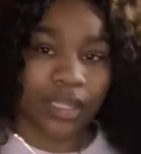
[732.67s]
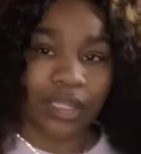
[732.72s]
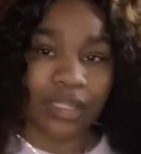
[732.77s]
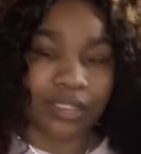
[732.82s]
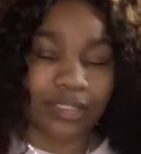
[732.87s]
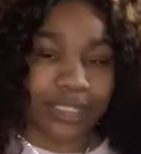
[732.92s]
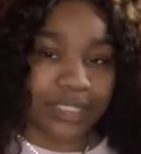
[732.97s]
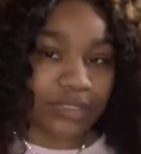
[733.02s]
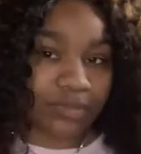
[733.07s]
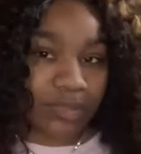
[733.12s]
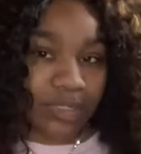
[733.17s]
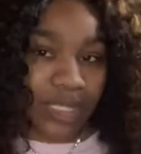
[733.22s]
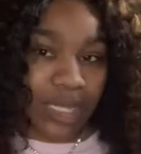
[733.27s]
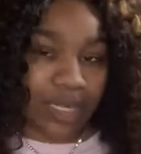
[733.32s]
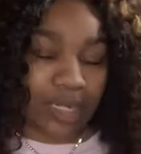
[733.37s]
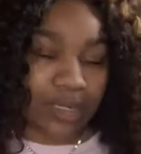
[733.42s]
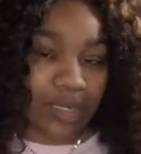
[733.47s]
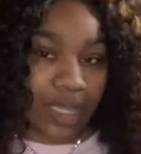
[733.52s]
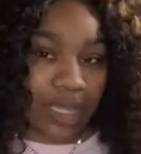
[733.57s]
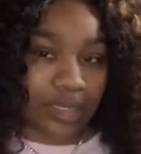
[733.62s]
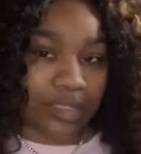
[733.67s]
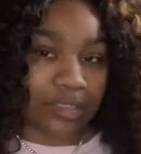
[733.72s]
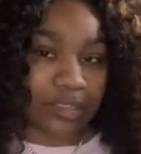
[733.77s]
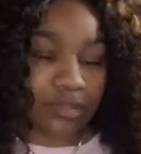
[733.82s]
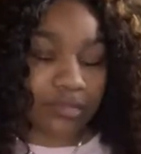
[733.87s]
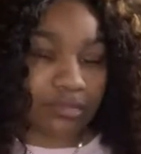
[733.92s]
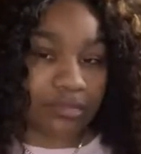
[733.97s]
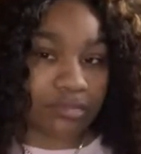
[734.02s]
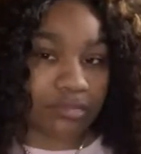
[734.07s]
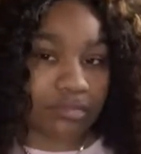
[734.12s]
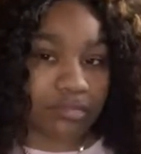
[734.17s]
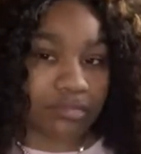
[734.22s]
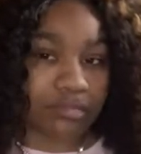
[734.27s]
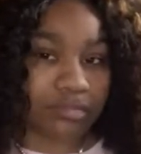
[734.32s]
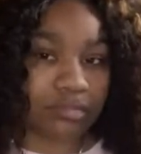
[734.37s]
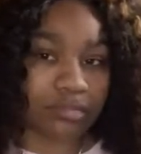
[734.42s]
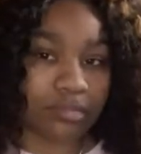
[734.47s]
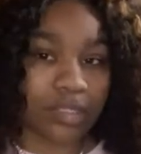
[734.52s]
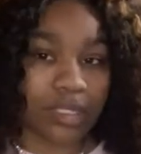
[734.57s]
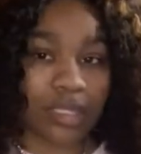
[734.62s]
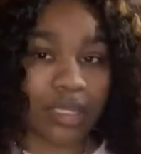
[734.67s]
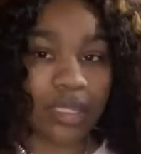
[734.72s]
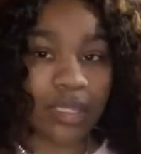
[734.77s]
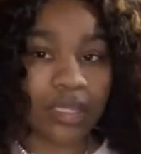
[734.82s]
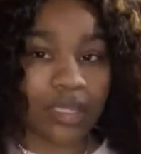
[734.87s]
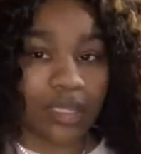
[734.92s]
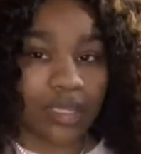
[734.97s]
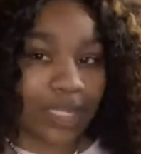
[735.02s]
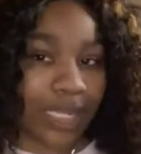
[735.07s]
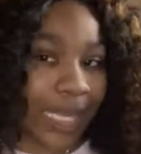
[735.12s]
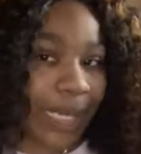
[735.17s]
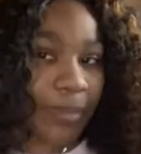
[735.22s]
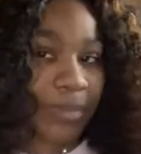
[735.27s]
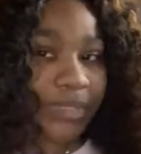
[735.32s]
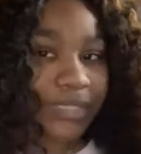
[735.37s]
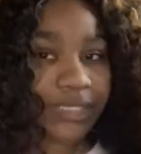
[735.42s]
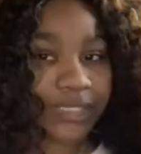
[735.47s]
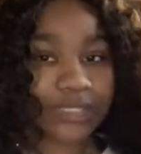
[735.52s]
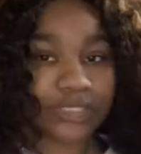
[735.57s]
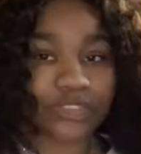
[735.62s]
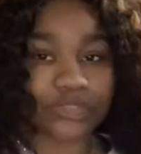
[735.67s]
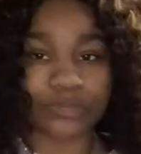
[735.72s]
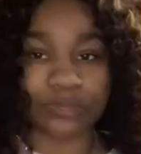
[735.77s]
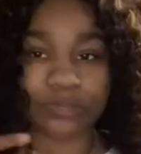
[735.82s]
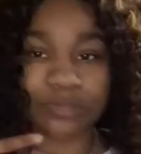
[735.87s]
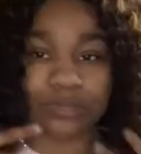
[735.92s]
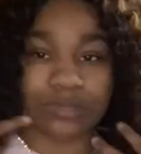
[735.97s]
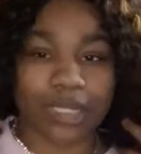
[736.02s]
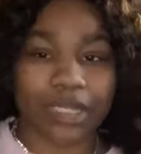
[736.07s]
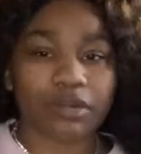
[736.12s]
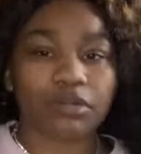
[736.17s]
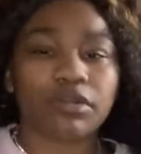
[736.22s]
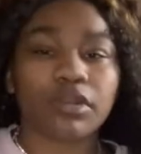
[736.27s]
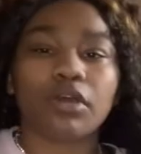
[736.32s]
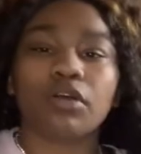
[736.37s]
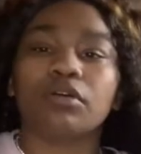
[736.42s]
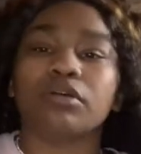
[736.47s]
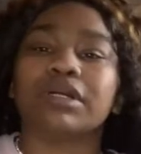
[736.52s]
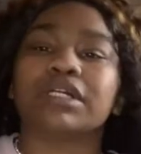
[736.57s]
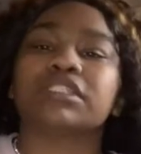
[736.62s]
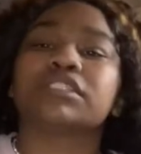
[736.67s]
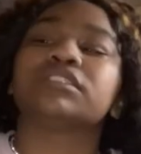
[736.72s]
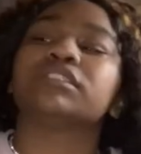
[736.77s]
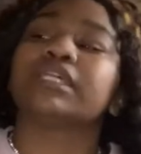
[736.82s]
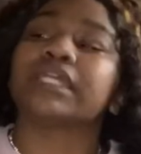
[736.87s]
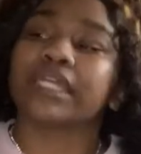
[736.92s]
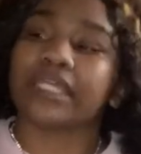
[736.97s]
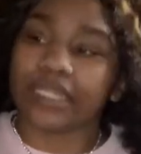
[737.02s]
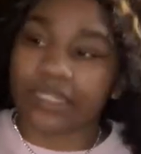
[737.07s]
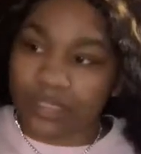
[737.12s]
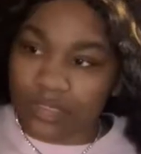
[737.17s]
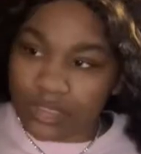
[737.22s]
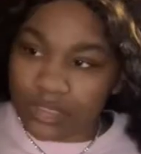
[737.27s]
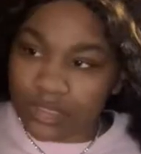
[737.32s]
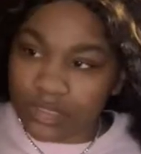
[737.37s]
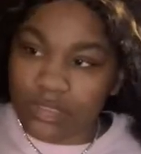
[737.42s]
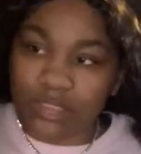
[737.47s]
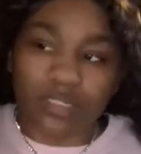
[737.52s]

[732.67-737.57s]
got a lot of potential. I don't know. I just think it is.